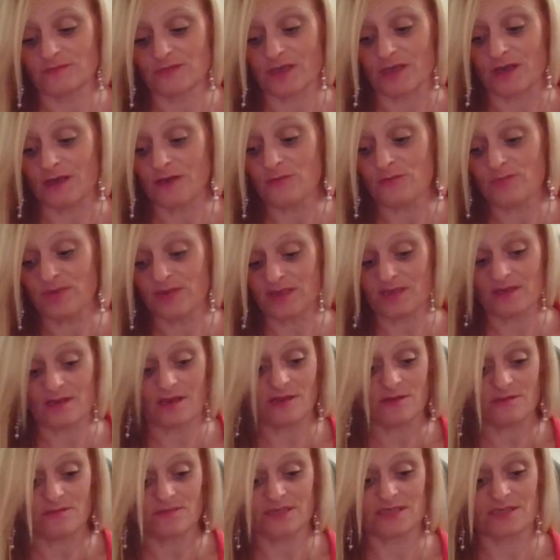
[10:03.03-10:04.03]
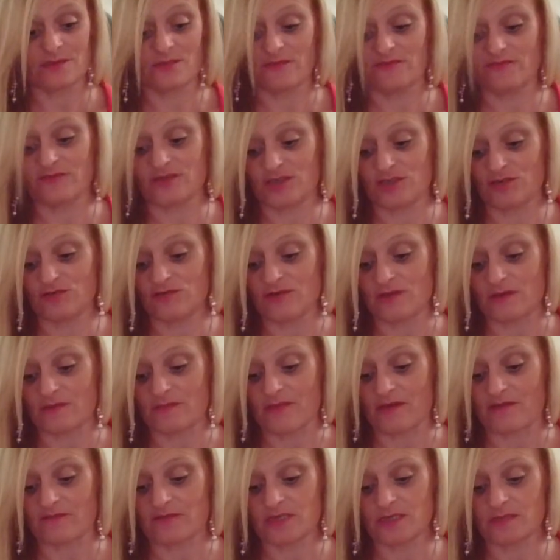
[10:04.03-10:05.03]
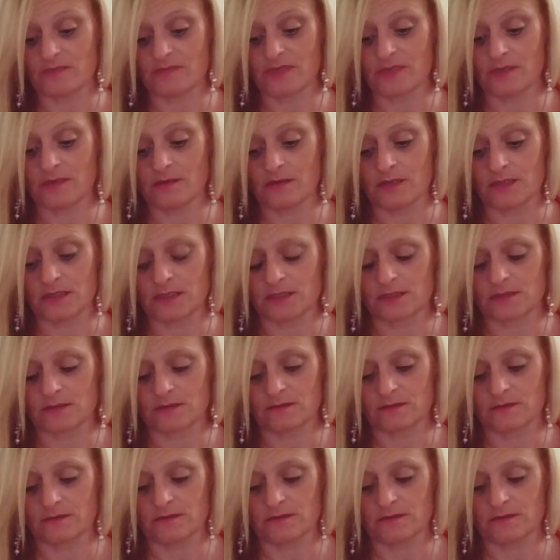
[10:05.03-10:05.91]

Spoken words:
I hope someone could dig that. It'd be nice.